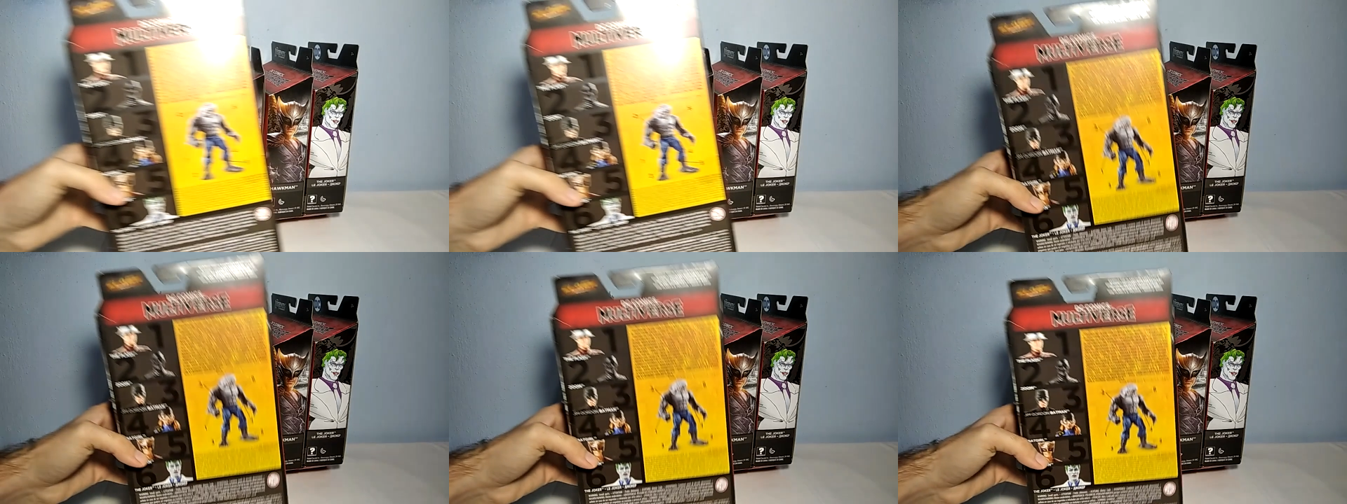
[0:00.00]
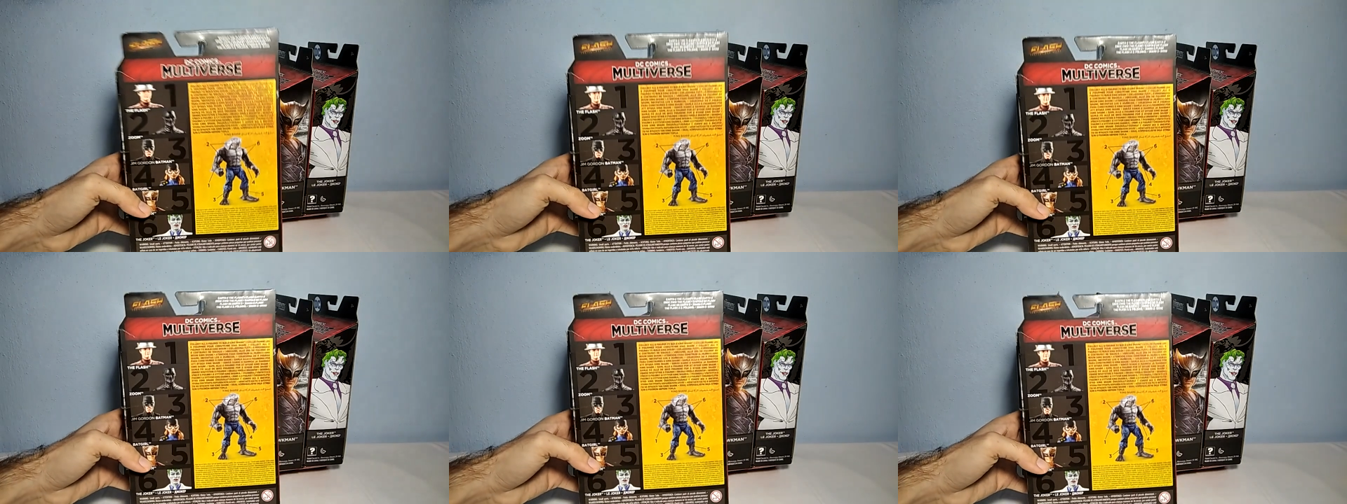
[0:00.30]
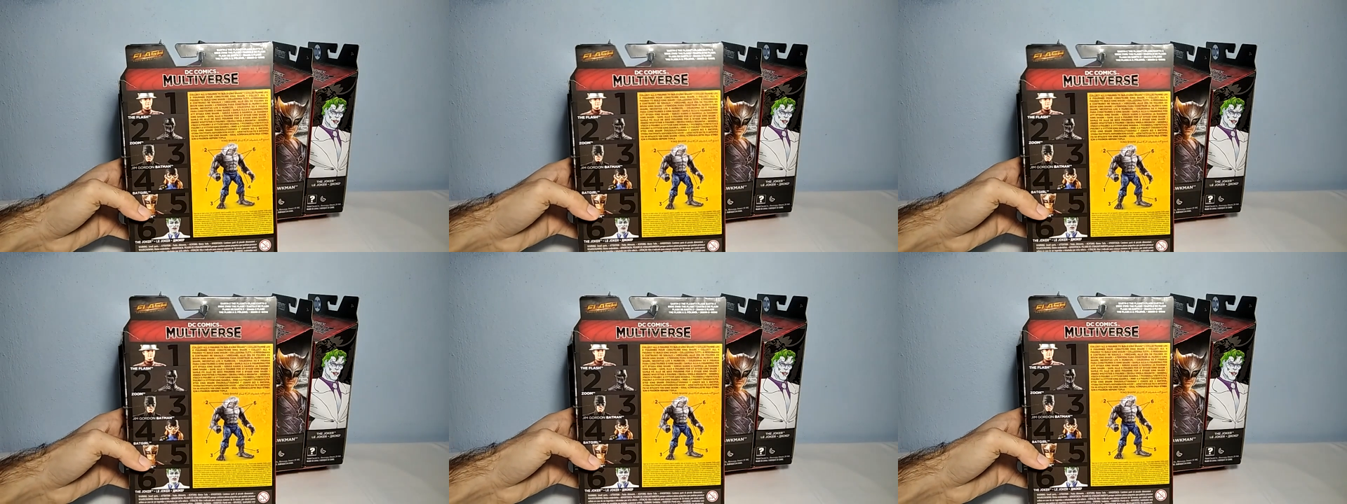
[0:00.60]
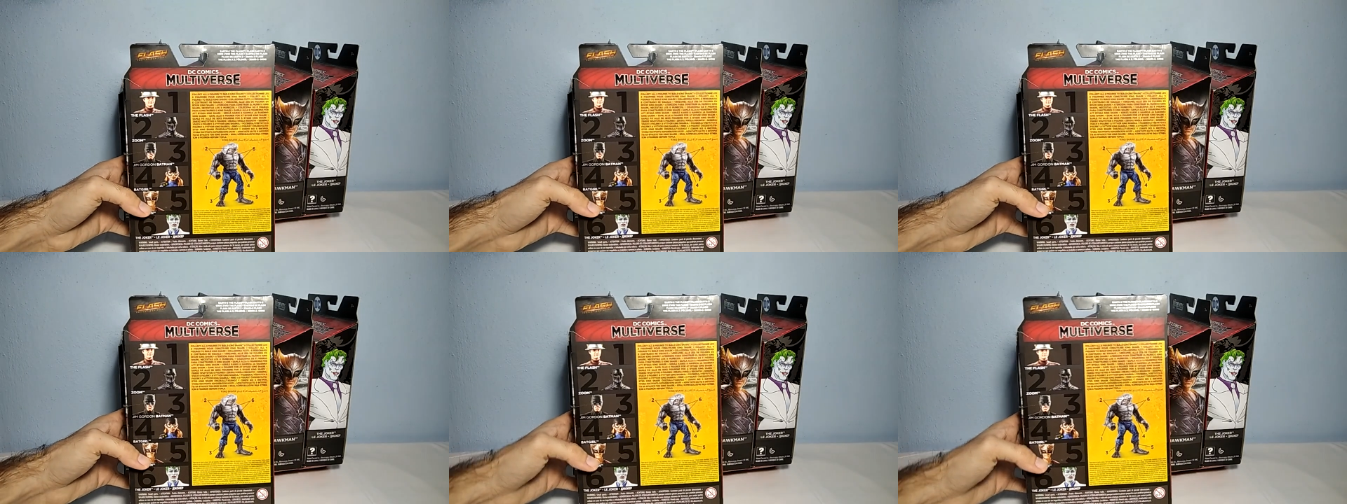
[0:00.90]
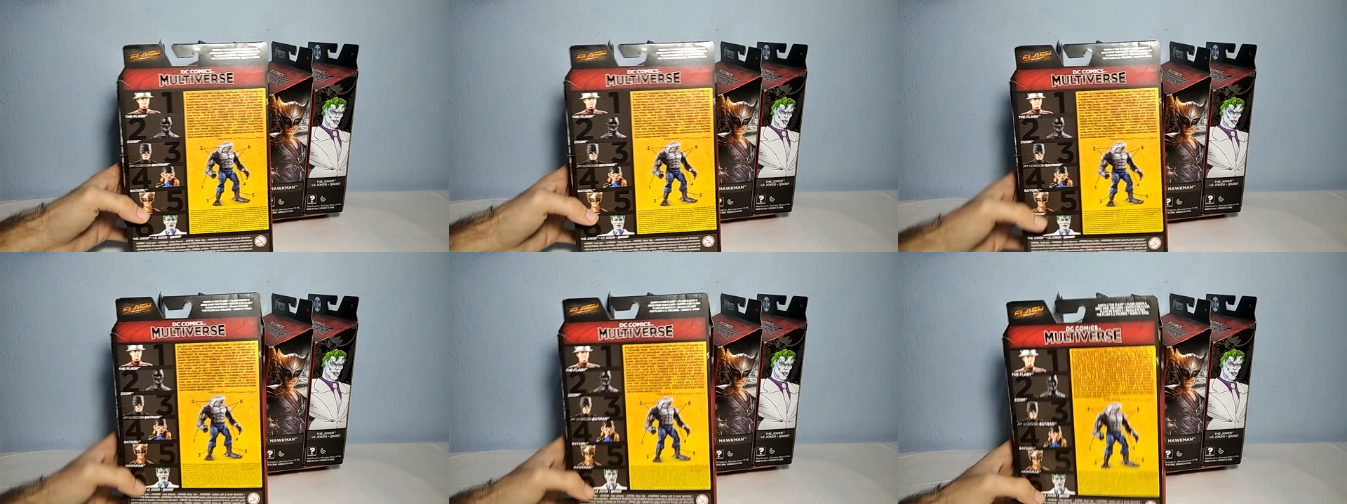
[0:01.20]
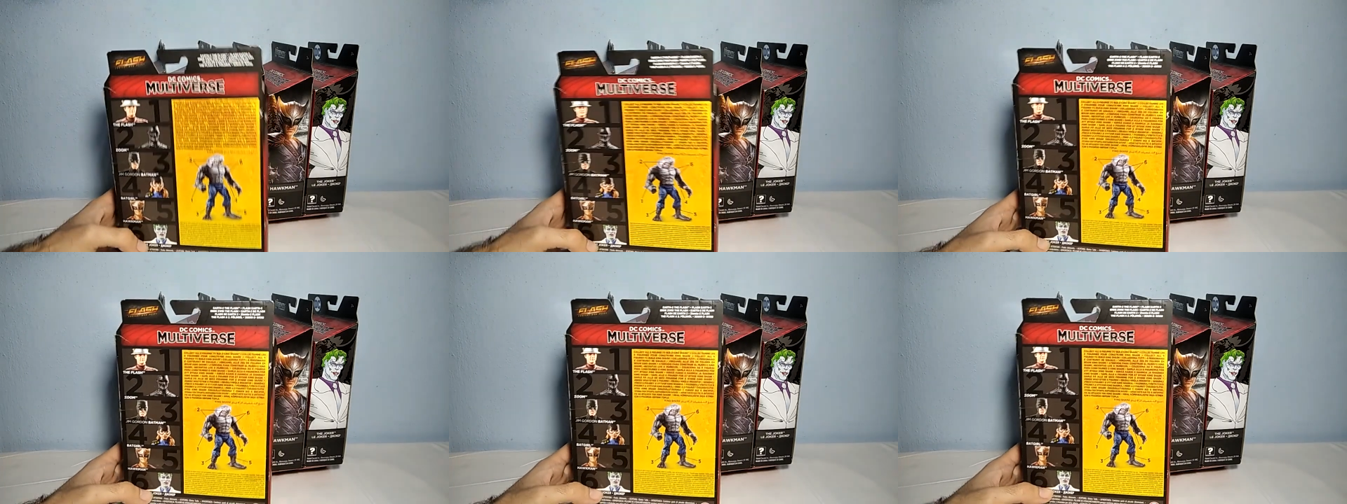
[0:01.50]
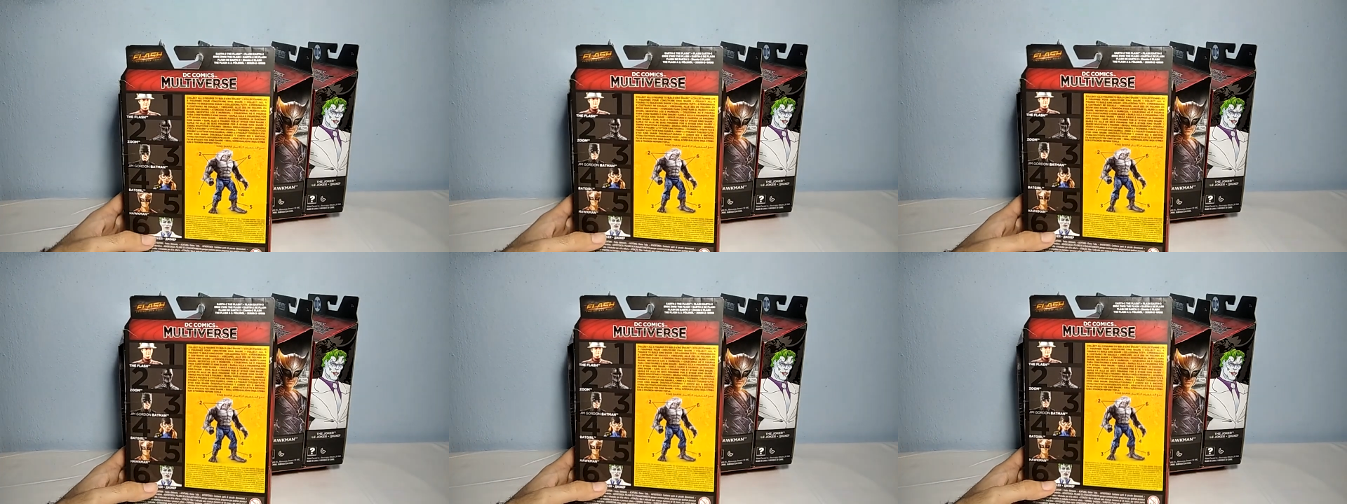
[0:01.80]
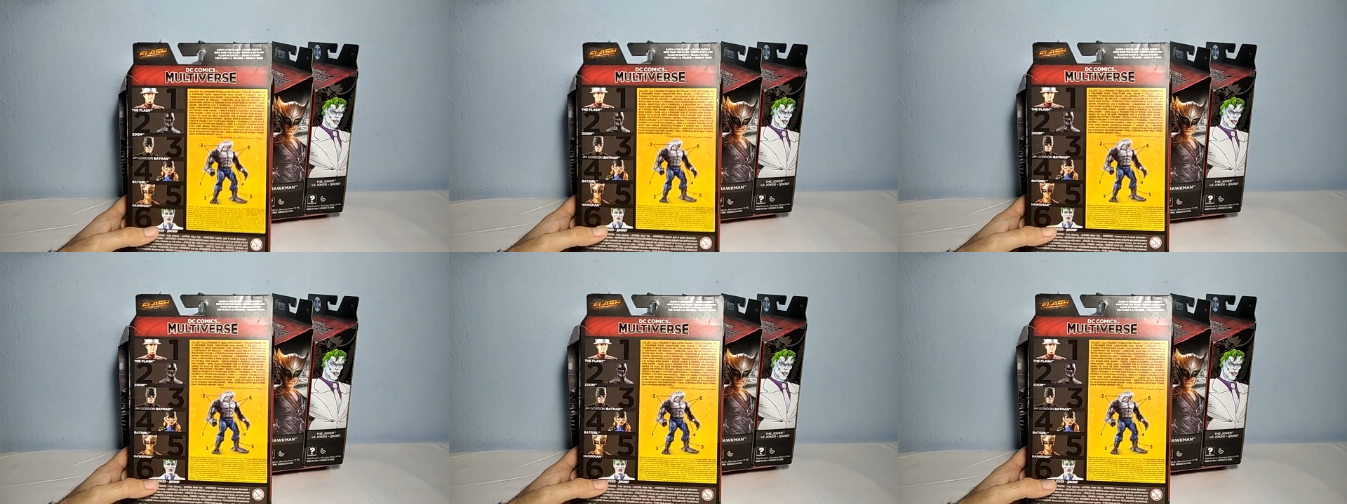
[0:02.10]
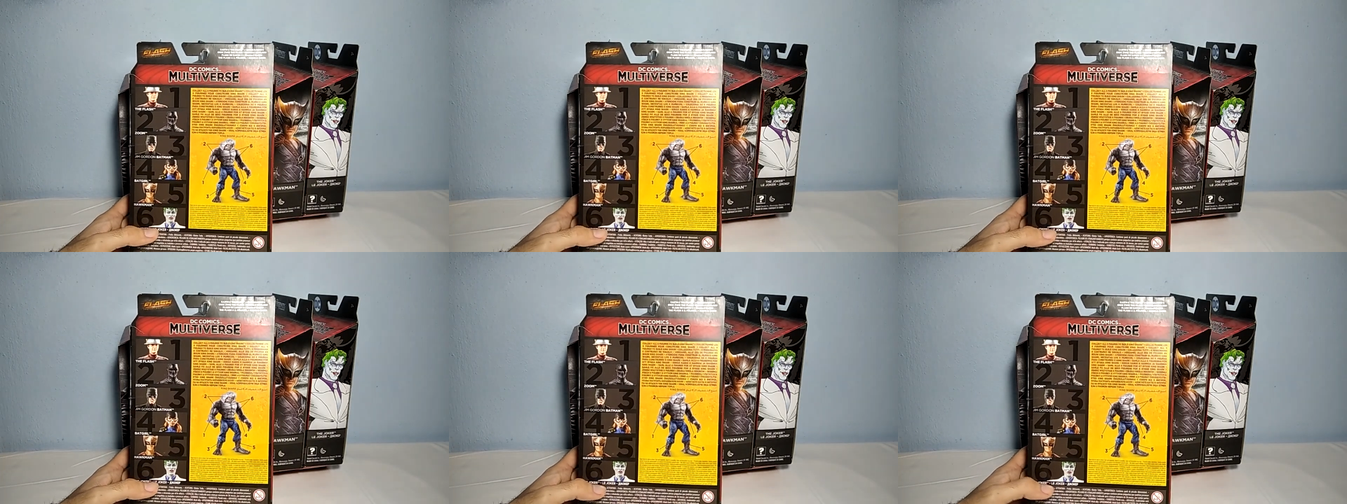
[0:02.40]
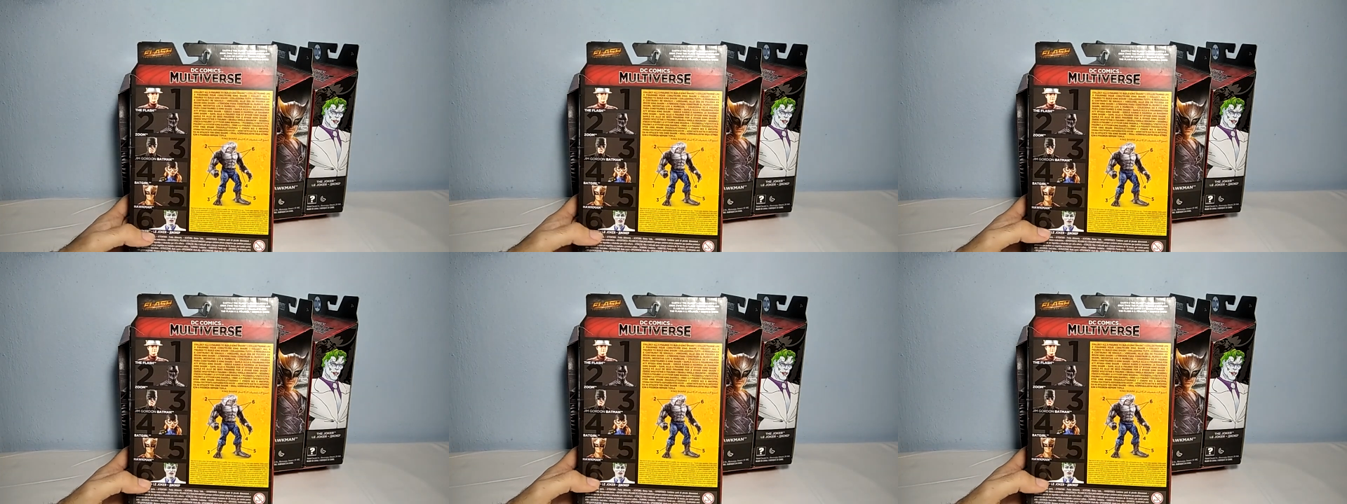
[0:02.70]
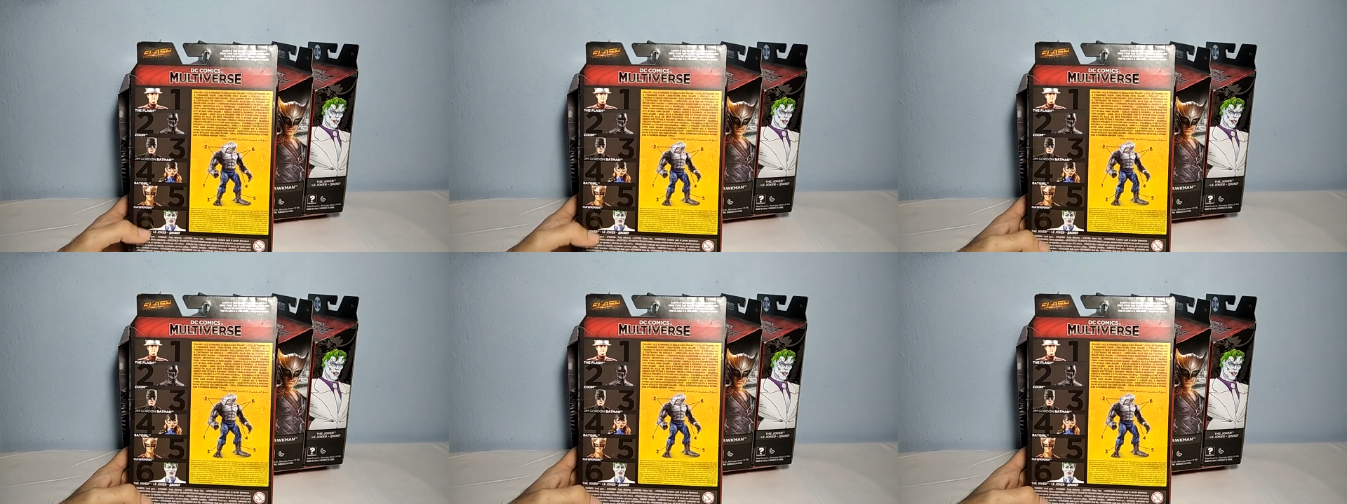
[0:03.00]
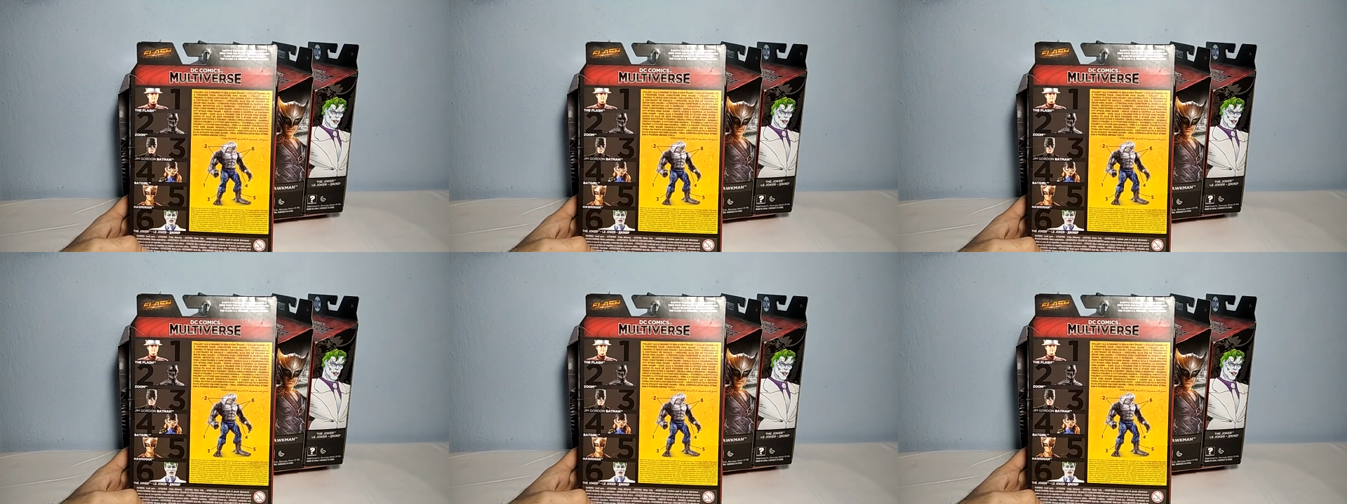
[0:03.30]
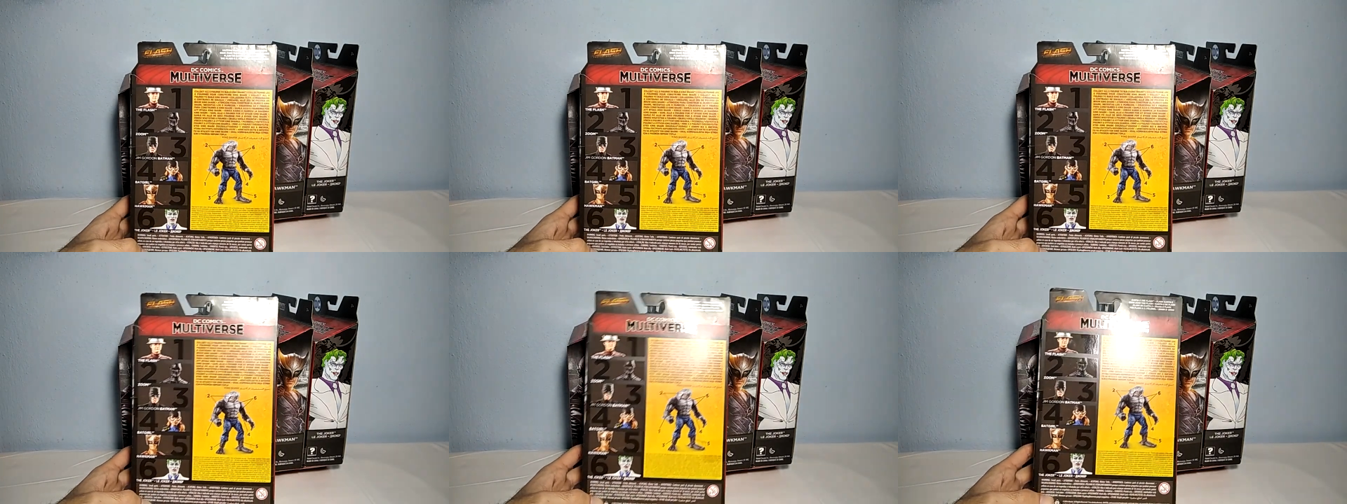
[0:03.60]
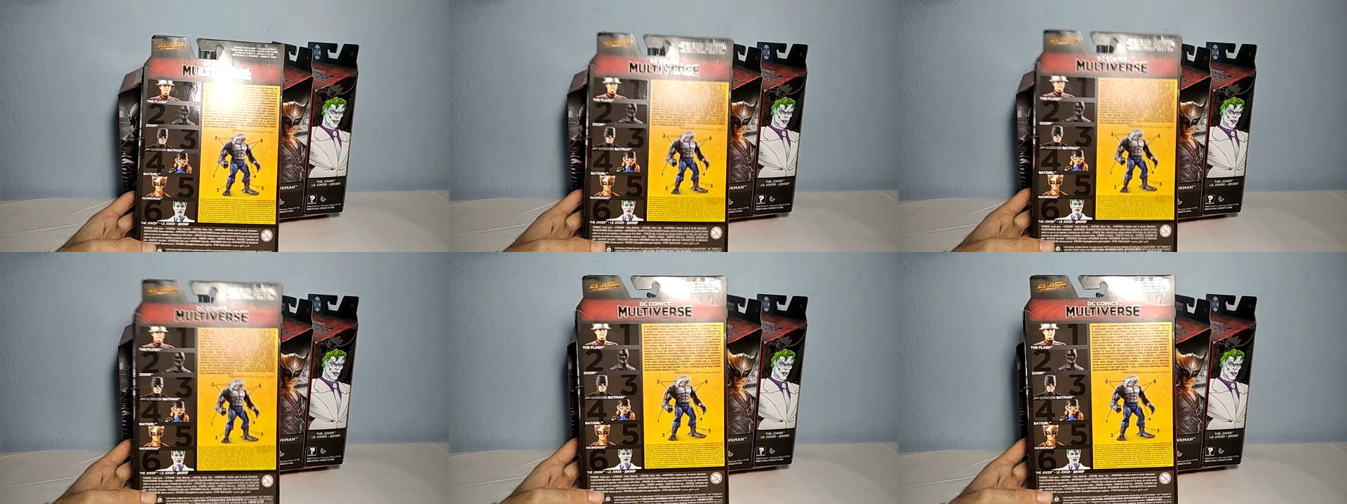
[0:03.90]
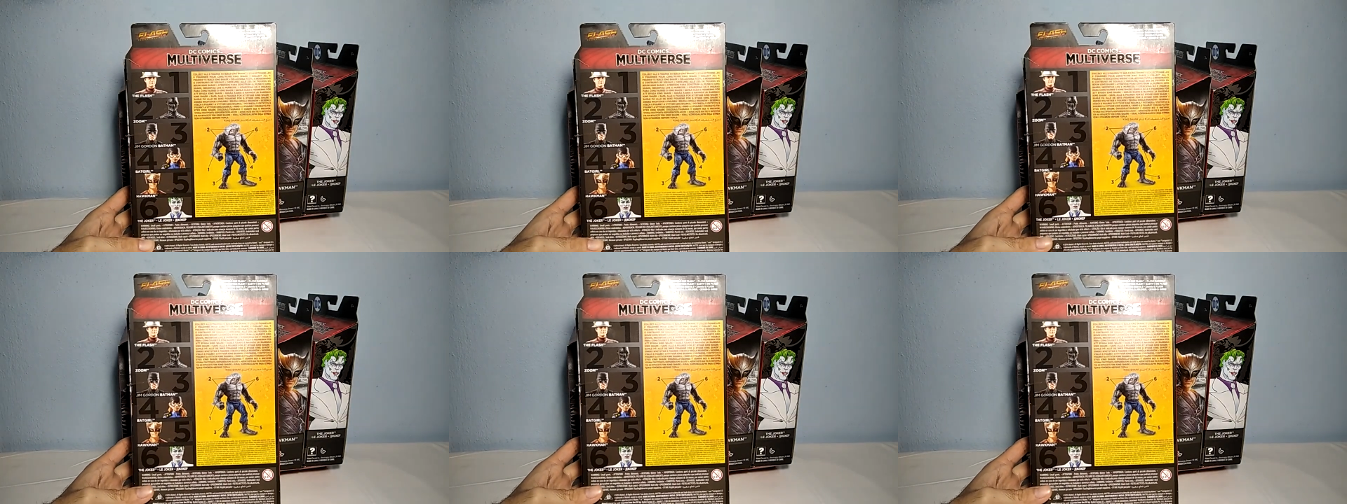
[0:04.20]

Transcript: [unreadable: no face in view]